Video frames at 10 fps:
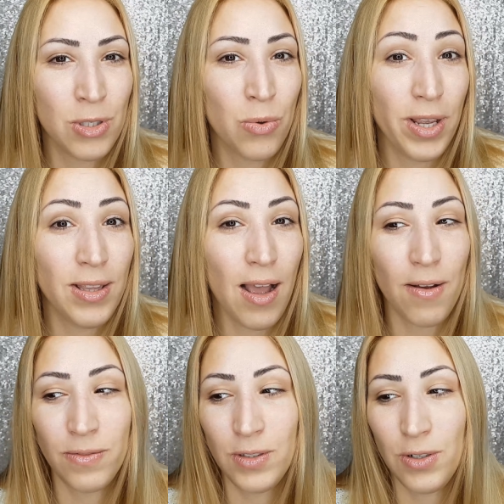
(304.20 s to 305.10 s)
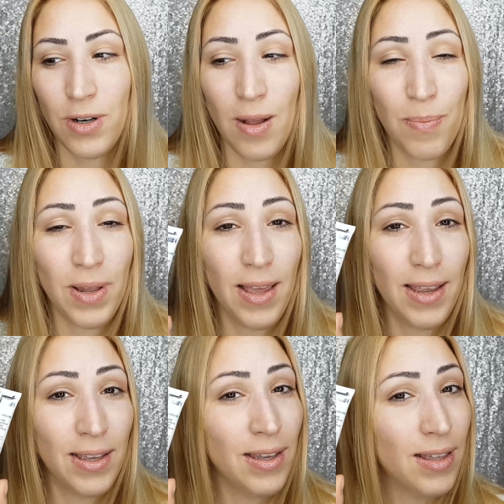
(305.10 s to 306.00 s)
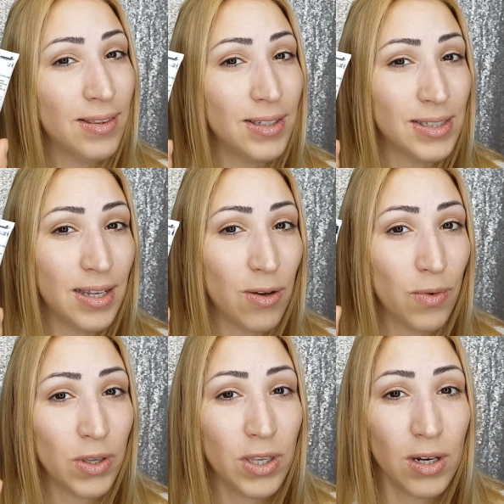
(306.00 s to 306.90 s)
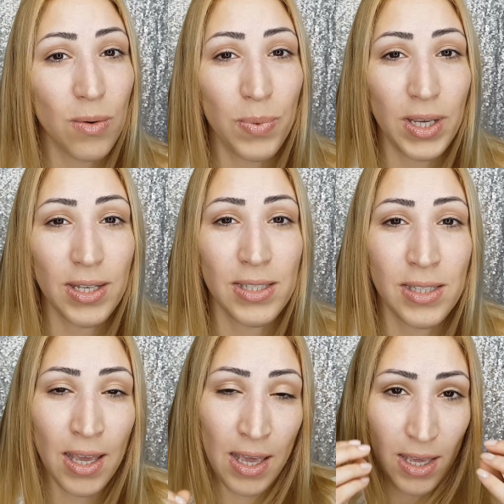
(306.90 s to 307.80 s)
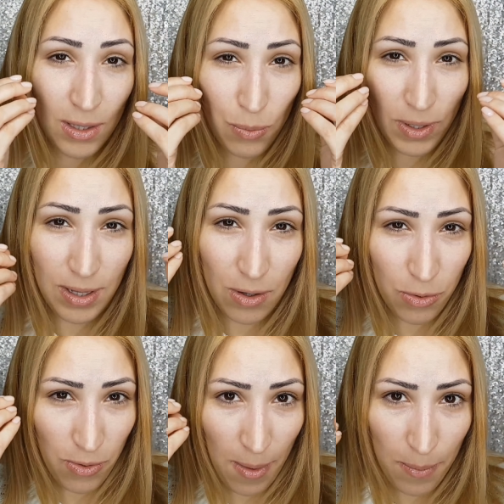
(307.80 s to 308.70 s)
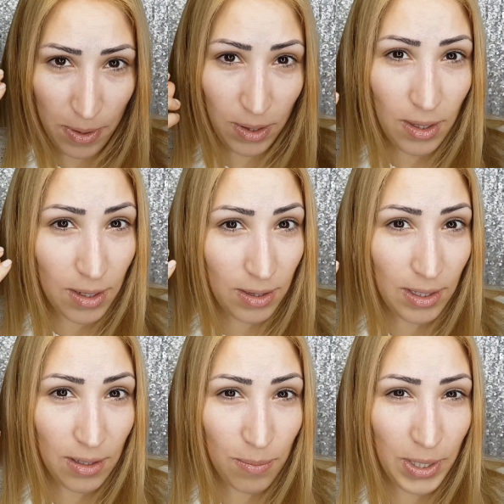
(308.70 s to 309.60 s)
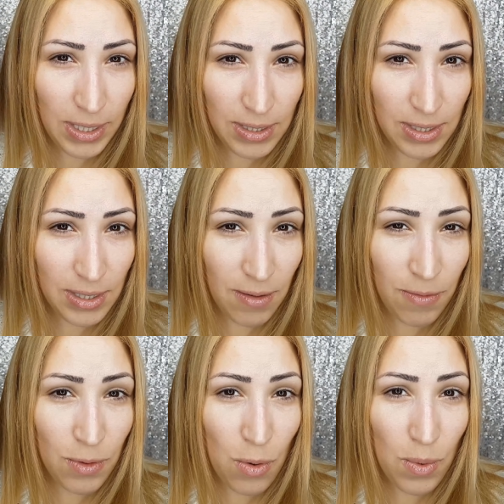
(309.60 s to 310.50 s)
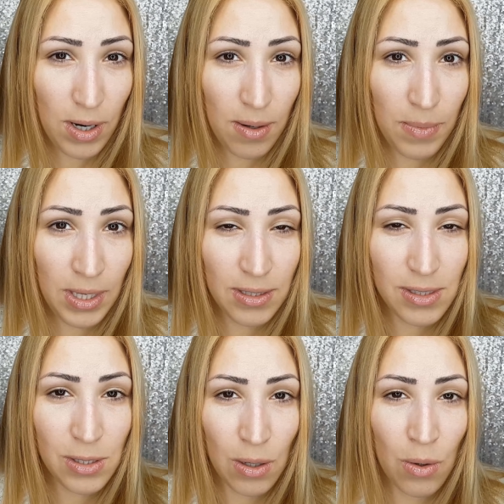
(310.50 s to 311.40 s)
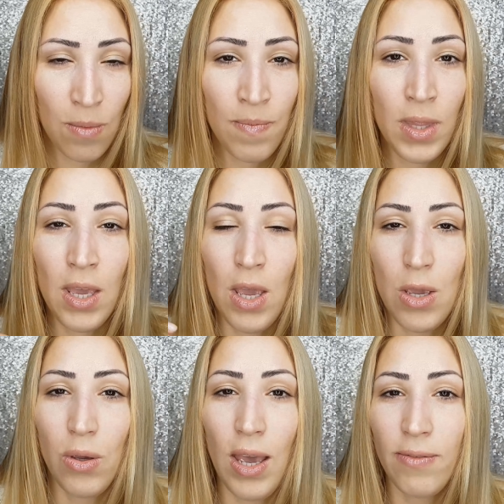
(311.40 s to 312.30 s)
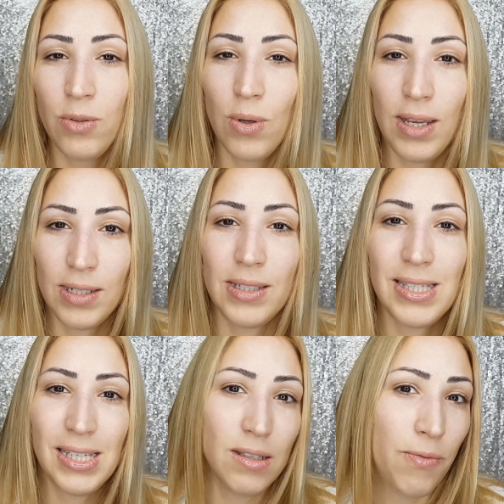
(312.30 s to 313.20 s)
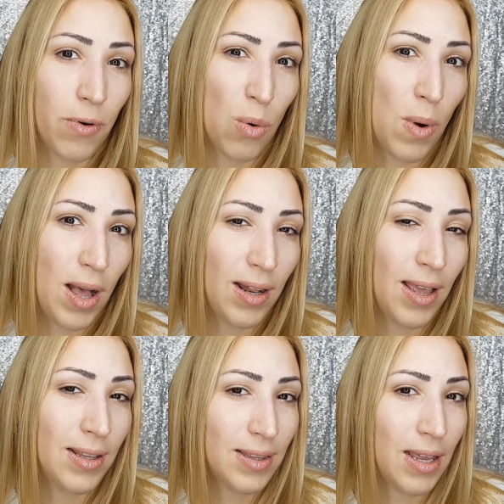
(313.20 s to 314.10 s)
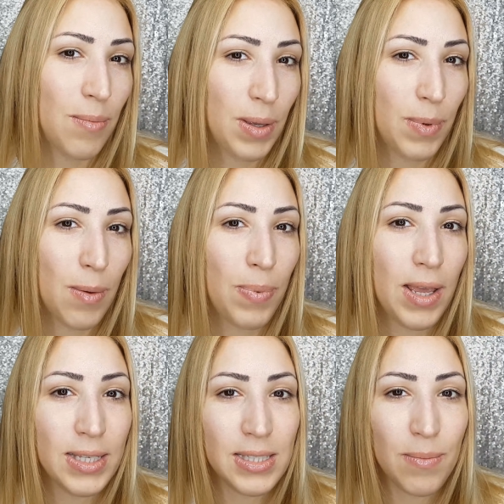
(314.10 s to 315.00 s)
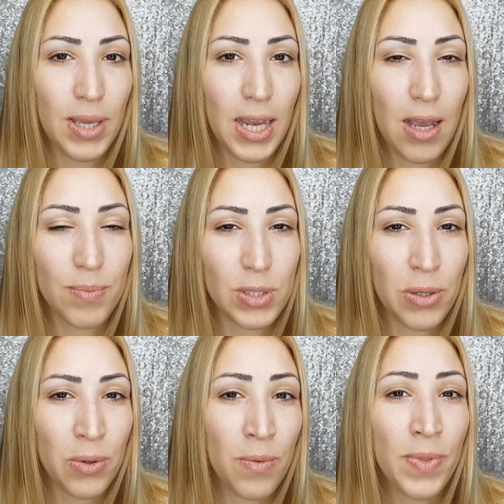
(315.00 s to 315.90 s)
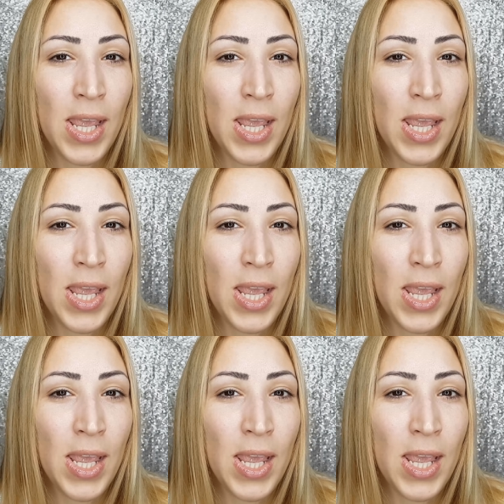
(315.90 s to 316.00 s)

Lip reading: straight after applying this guy over here because it will crumble a little bit, if you know what I mean. So you have to let it sit for a while and then maybe apply some makeup. So